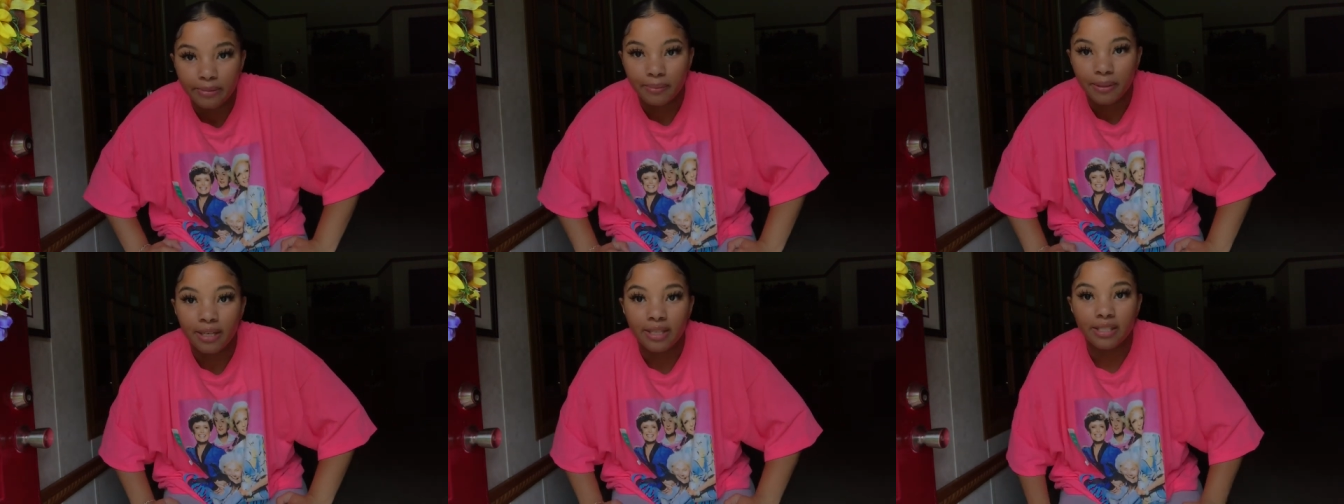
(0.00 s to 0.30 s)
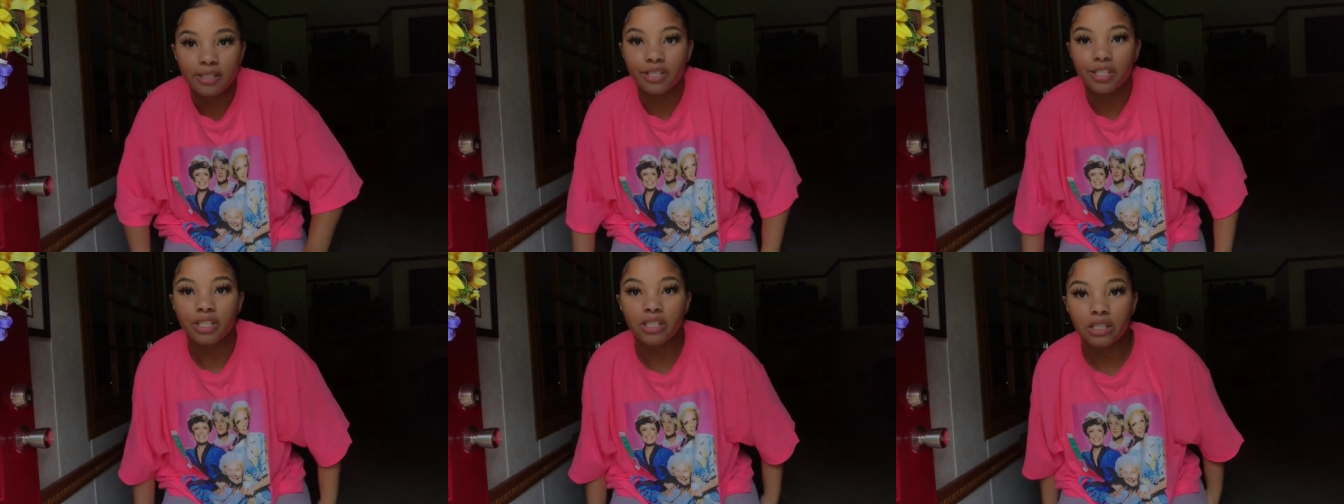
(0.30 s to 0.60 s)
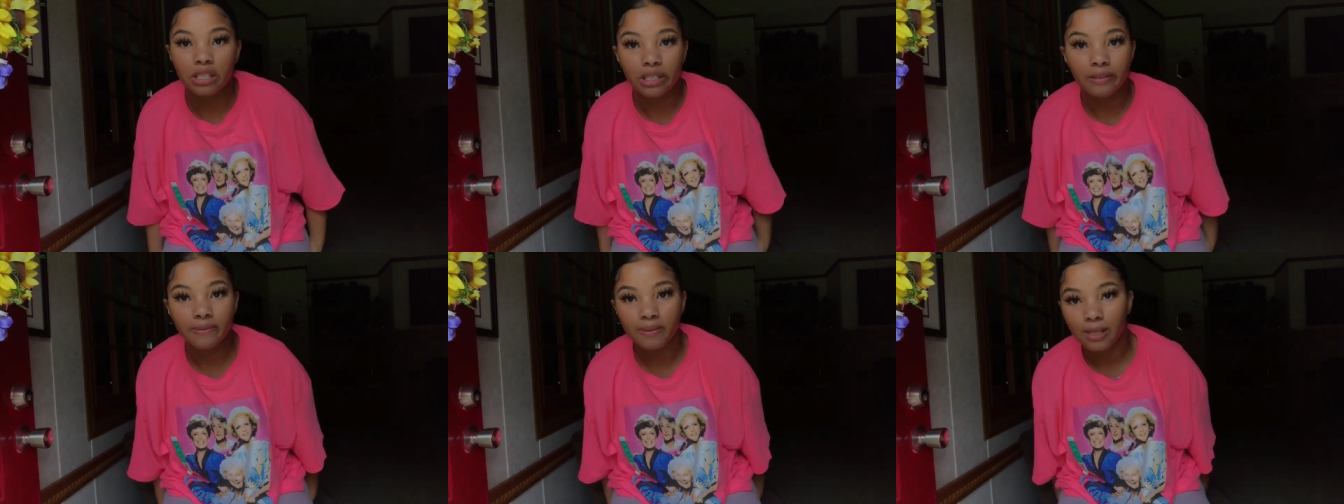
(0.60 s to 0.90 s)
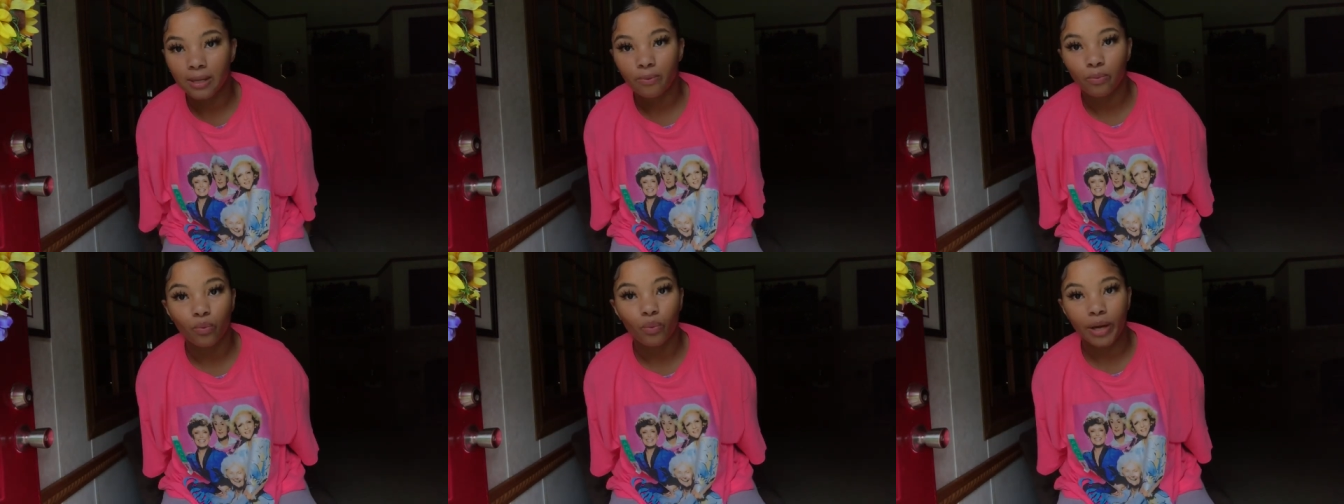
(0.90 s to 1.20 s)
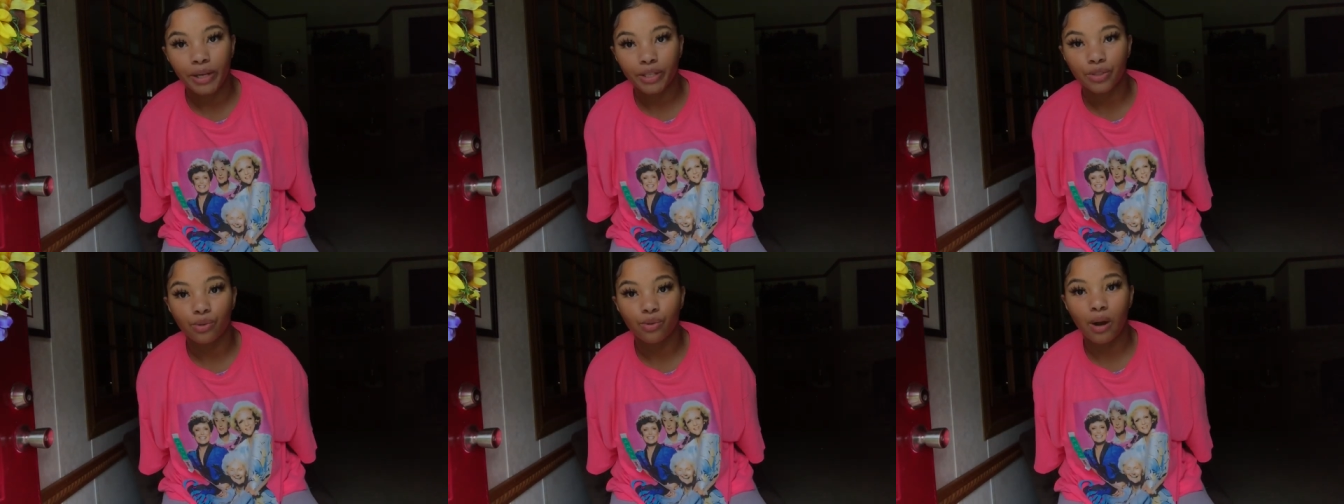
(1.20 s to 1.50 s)
because it just lifts up
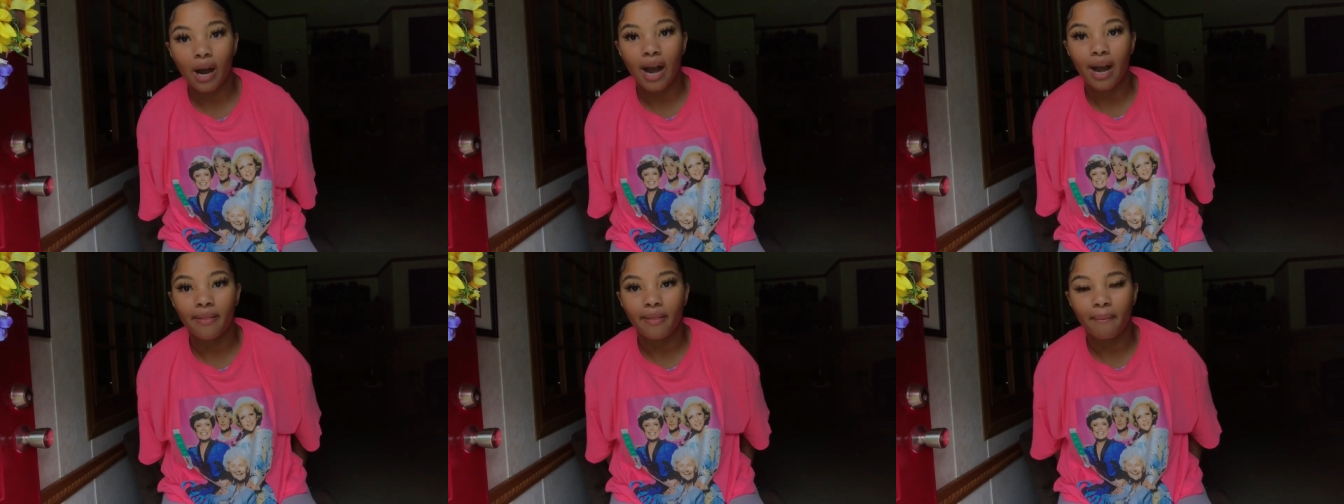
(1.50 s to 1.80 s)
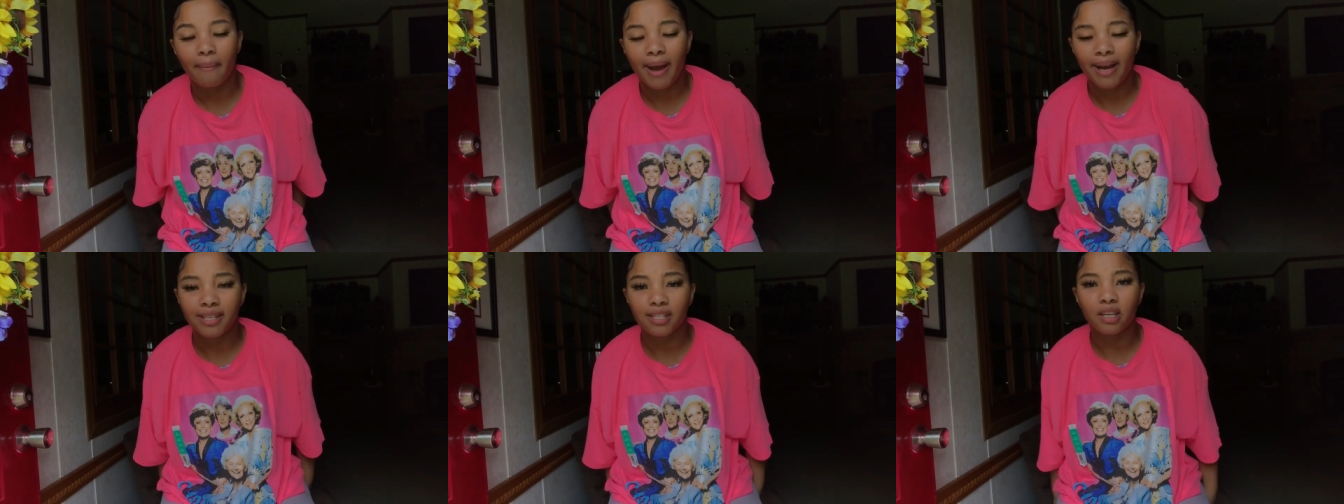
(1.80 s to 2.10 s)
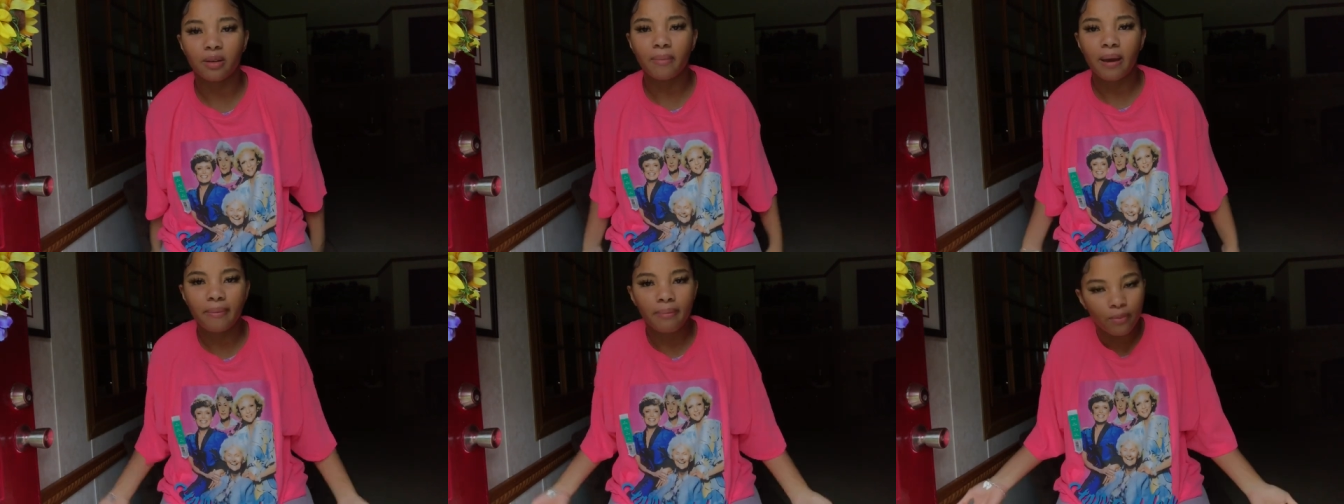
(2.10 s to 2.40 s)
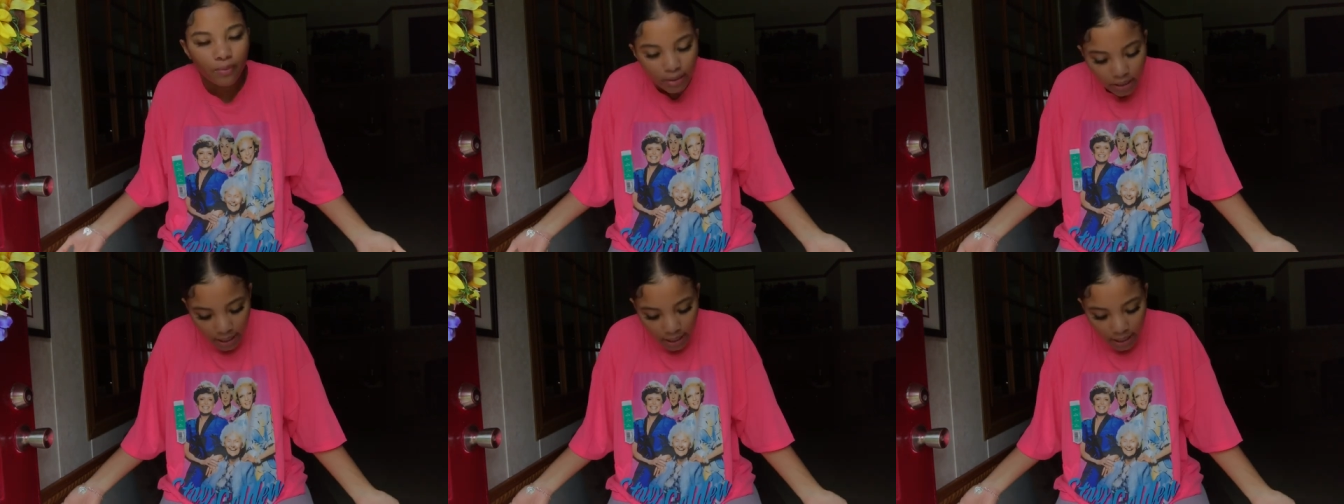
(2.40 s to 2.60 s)
way too high in the back. So maybe with